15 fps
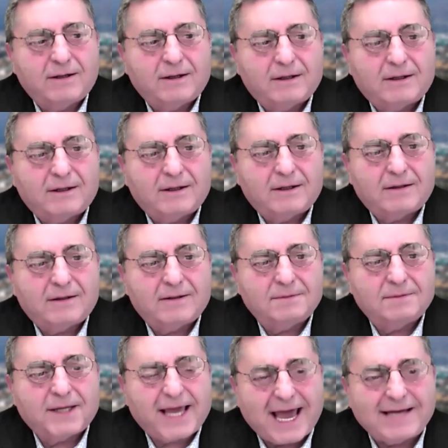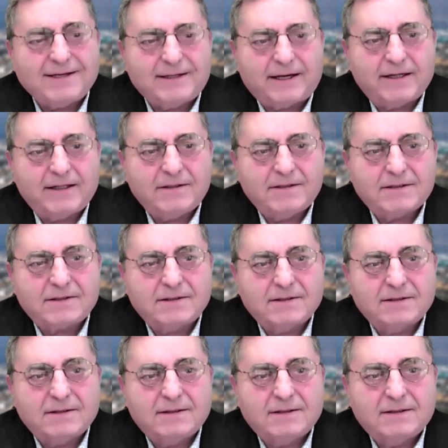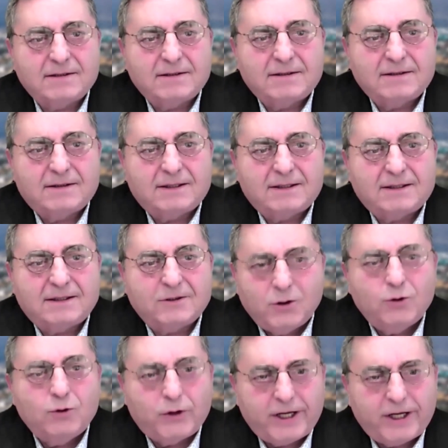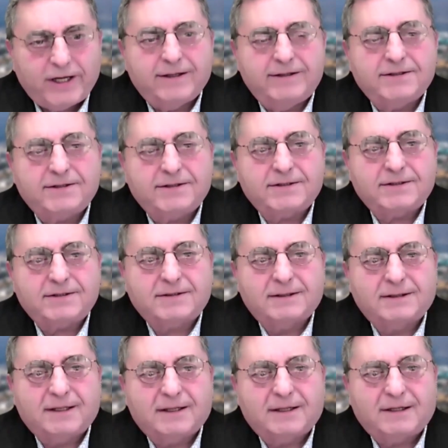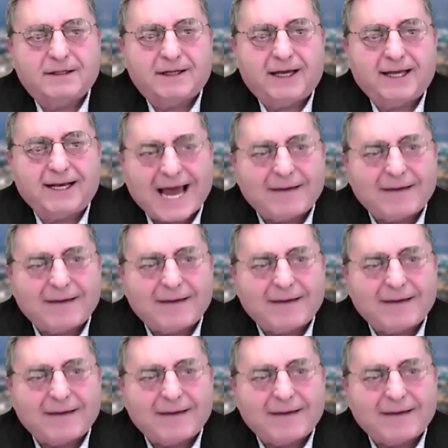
uh, candidates uh, who is an